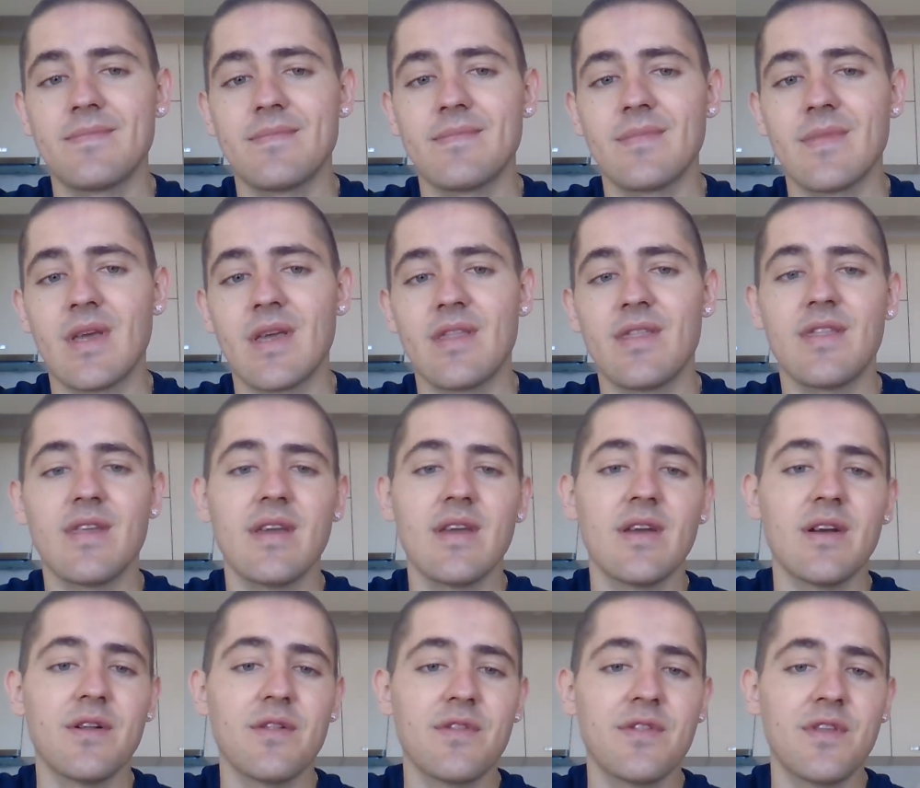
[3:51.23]
I think
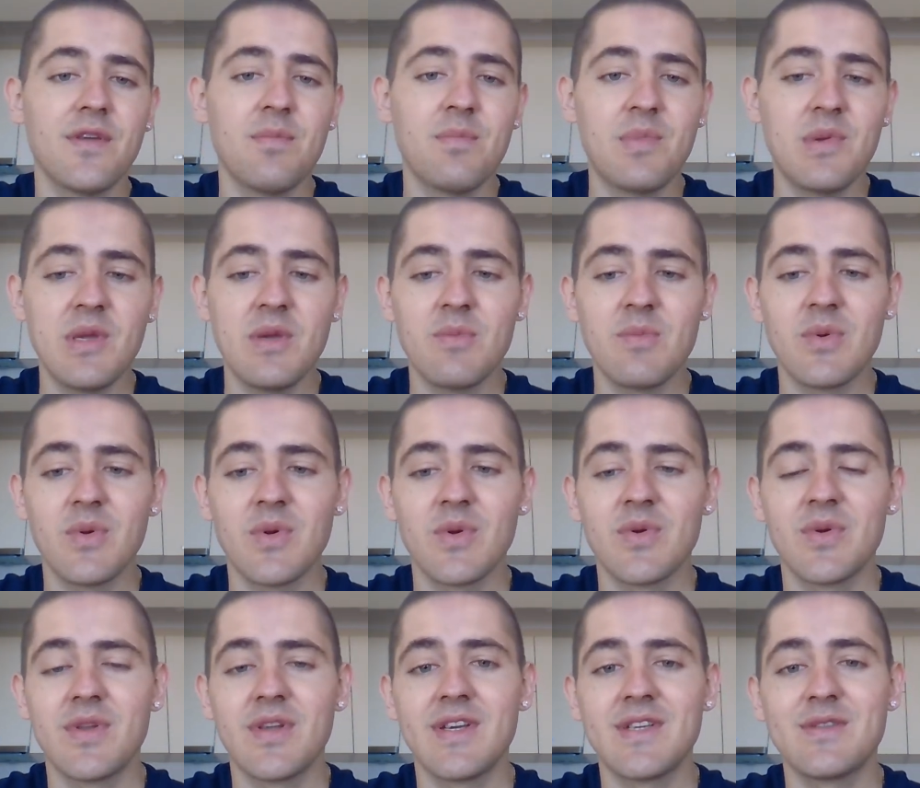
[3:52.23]
healthy people
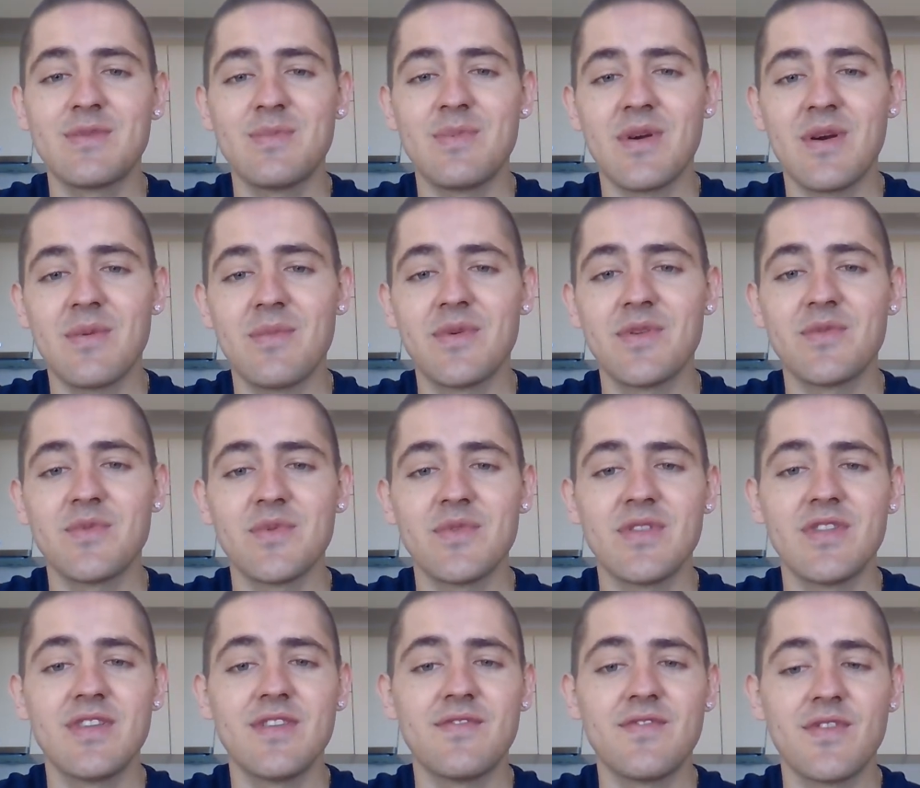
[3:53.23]
could experiment
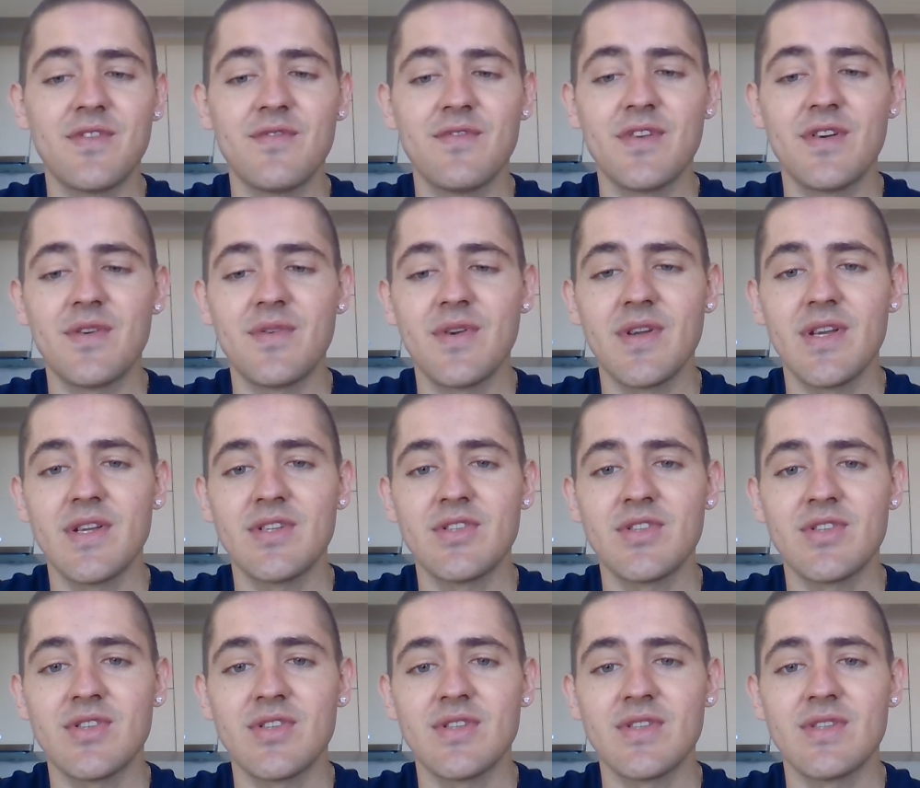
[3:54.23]
with different
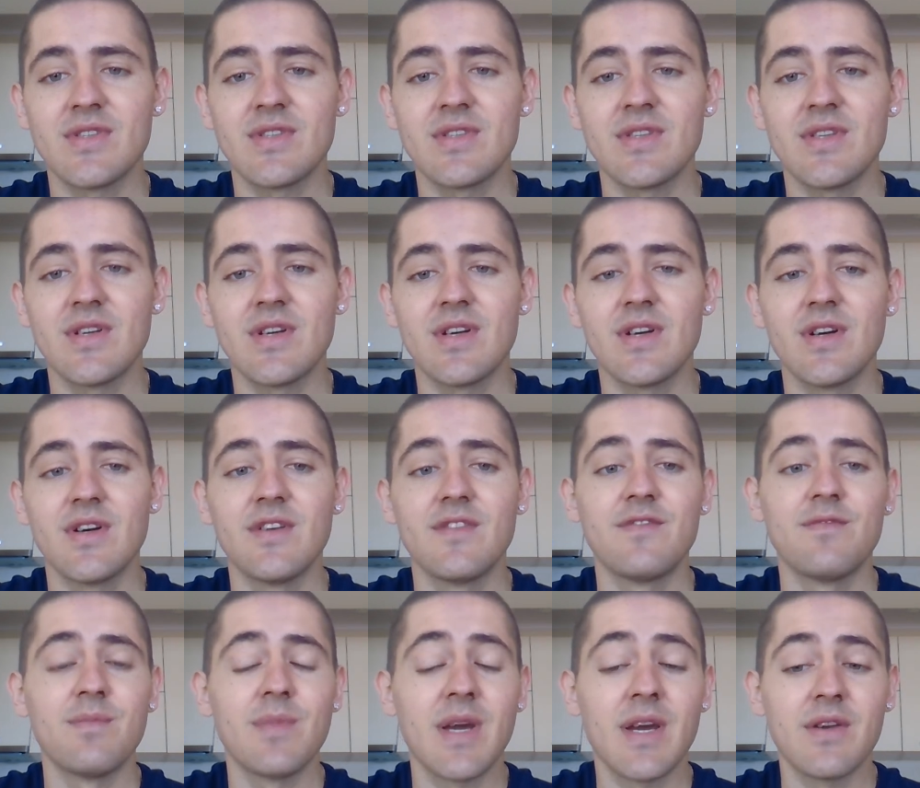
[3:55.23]
variations uh, of
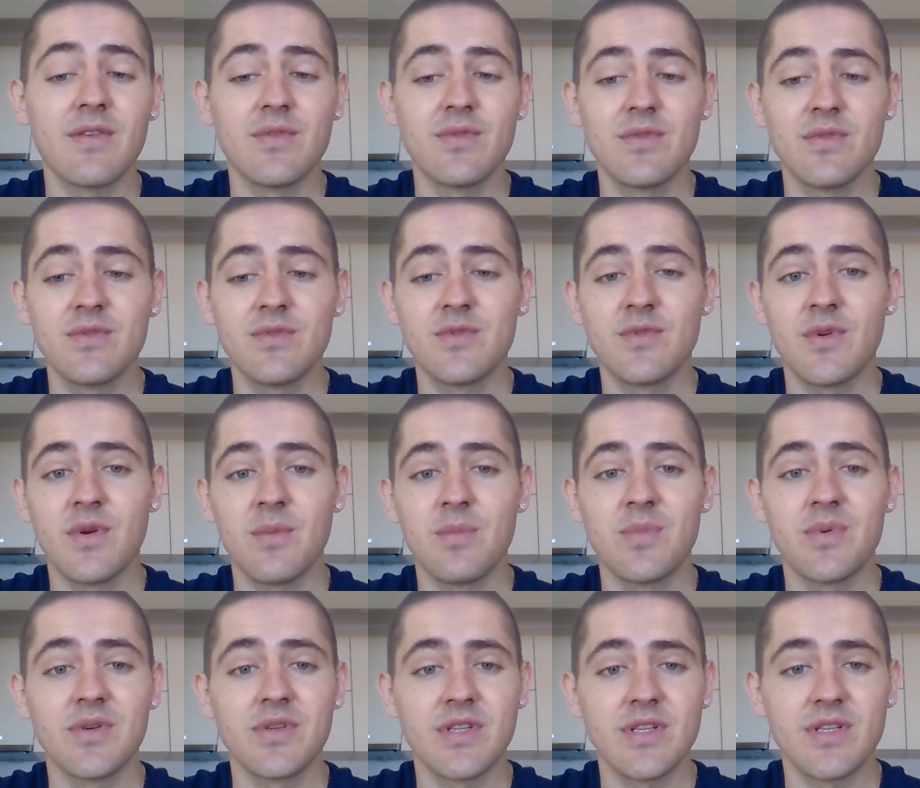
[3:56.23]
macronutrient
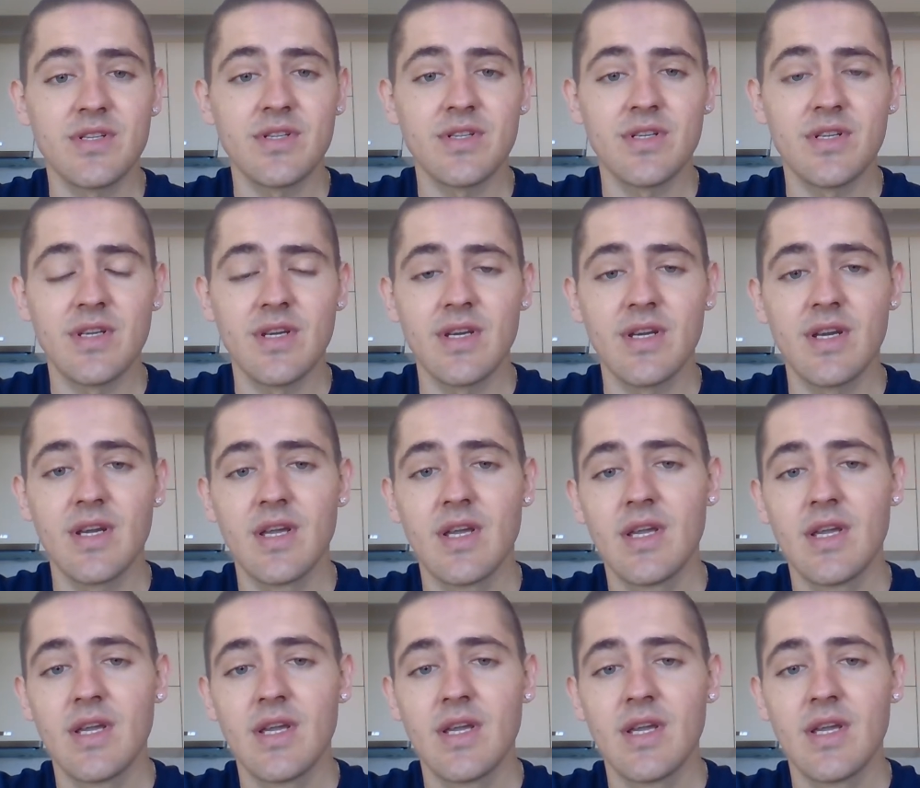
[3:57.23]
partitioning.